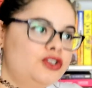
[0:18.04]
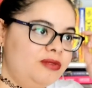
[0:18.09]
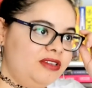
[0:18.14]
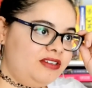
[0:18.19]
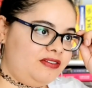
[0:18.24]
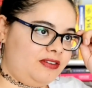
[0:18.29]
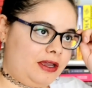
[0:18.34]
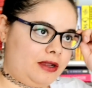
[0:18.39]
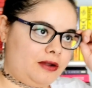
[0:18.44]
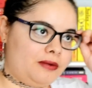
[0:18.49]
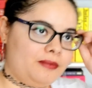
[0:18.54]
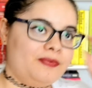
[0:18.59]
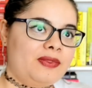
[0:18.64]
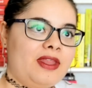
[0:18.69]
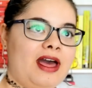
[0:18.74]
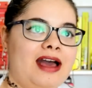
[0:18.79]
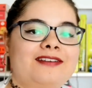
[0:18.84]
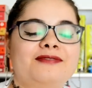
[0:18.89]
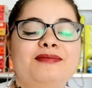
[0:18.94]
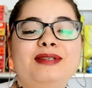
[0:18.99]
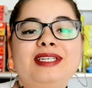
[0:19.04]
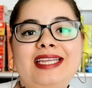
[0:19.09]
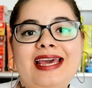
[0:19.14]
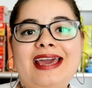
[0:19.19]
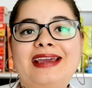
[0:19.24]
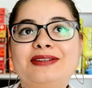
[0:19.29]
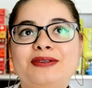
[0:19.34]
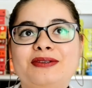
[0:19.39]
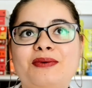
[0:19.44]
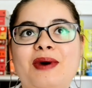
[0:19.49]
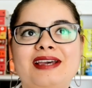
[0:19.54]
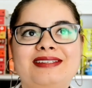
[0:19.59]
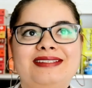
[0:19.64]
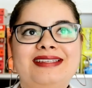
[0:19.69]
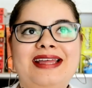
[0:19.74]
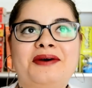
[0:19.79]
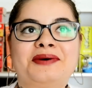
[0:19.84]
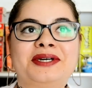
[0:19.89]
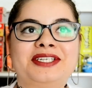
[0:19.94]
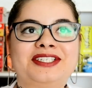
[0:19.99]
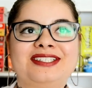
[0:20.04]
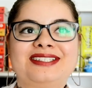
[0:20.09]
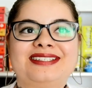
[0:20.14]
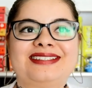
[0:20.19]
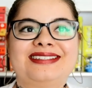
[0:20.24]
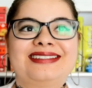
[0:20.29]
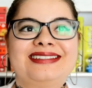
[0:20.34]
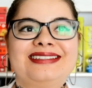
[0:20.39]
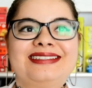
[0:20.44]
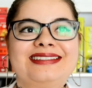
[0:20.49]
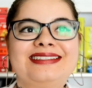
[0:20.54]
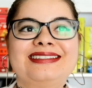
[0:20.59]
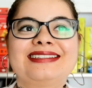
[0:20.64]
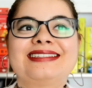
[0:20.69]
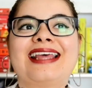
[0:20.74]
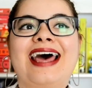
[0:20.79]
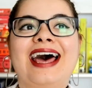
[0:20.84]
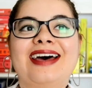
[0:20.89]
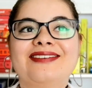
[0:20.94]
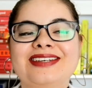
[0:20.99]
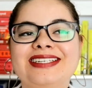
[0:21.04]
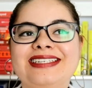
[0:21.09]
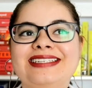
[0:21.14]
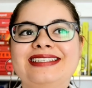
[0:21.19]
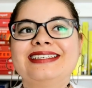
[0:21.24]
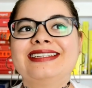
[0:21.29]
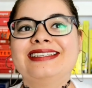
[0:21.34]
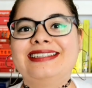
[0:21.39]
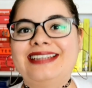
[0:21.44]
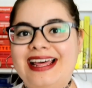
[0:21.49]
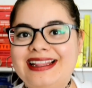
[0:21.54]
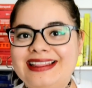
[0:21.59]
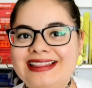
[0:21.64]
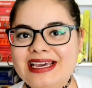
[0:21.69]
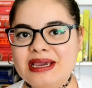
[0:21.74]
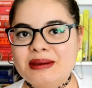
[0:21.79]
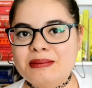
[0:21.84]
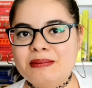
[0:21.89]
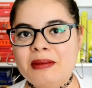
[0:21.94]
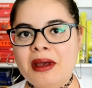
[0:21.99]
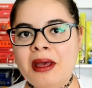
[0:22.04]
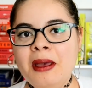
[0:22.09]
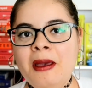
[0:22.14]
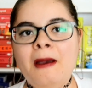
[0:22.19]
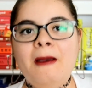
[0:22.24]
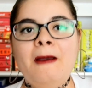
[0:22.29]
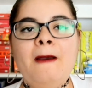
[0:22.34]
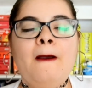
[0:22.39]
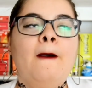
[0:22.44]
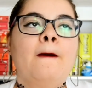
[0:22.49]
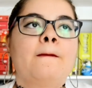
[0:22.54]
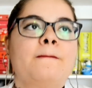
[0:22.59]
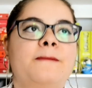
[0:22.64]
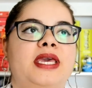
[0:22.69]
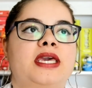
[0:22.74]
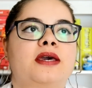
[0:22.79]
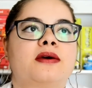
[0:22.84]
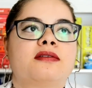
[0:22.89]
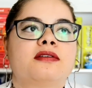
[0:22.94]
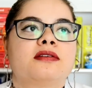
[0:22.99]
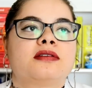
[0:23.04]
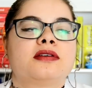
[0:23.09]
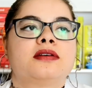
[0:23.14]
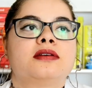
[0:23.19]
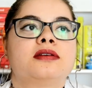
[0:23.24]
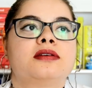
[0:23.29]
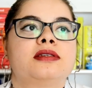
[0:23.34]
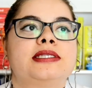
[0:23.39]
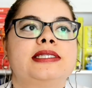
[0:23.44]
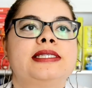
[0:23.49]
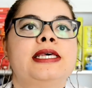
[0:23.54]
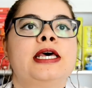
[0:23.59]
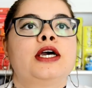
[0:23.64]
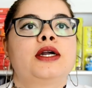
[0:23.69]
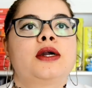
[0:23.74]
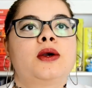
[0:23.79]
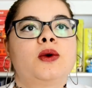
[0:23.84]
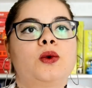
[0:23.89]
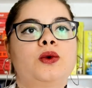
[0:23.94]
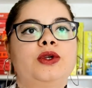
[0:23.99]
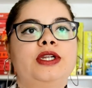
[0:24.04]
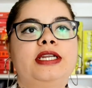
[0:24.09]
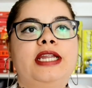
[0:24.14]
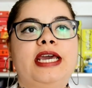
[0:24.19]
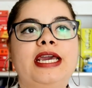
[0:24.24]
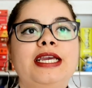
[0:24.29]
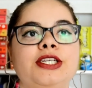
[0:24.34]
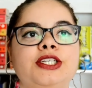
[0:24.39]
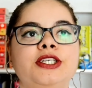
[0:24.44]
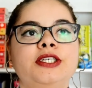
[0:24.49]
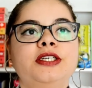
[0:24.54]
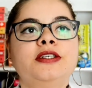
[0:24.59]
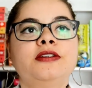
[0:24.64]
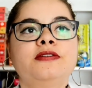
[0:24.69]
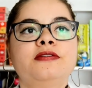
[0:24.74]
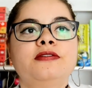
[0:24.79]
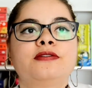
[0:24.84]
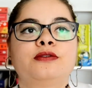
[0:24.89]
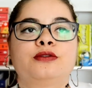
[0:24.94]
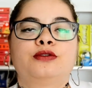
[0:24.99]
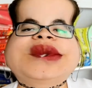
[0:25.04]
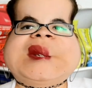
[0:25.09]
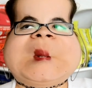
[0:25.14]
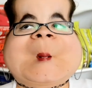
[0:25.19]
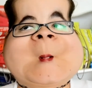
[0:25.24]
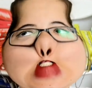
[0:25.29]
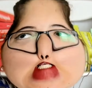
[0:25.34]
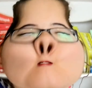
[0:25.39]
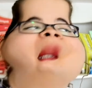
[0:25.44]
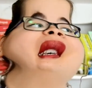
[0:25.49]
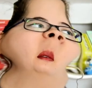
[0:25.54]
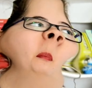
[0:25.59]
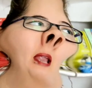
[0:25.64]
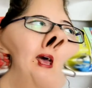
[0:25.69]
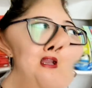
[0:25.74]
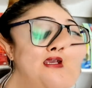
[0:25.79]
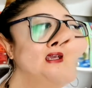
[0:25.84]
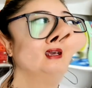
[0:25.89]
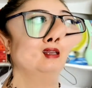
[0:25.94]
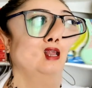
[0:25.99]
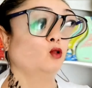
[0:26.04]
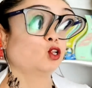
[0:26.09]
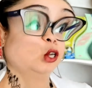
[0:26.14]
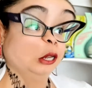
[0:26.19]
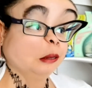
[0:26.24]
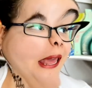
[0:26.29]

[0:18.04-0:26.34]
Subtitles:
be fair, I've been tagged twice now. I just haven't done them because coordination for some things and planning, and I'm not good at